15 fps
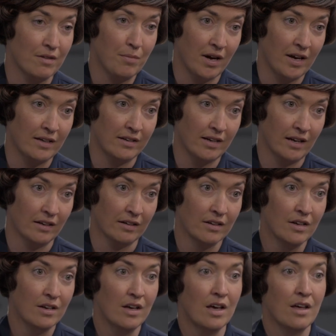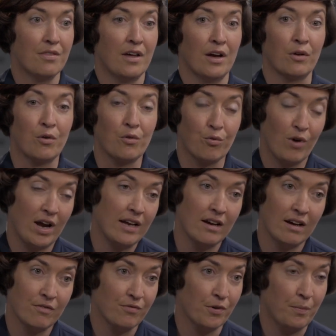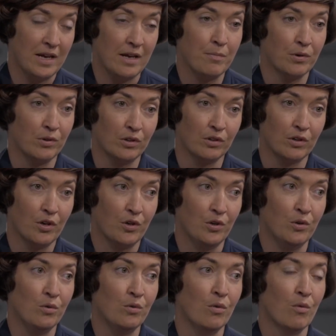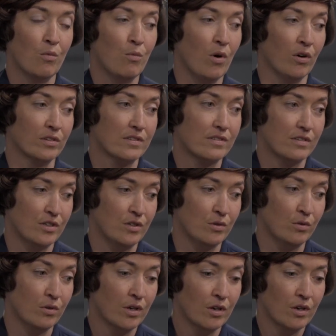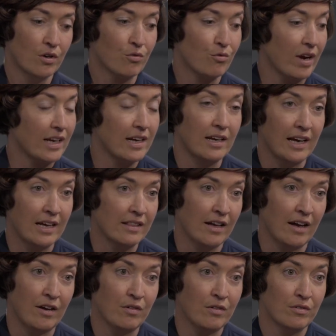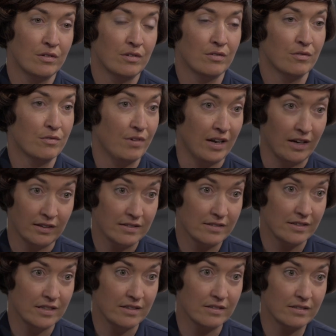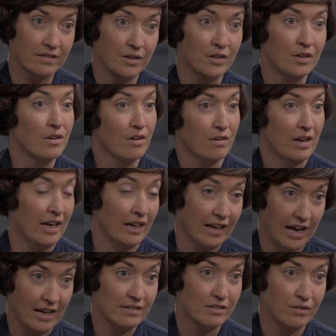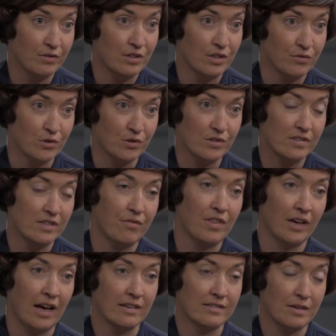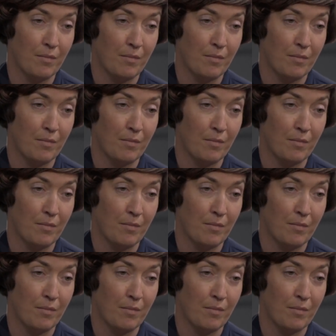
binding. They're great for people who want to regulate their finances in case of a divorce if they're getting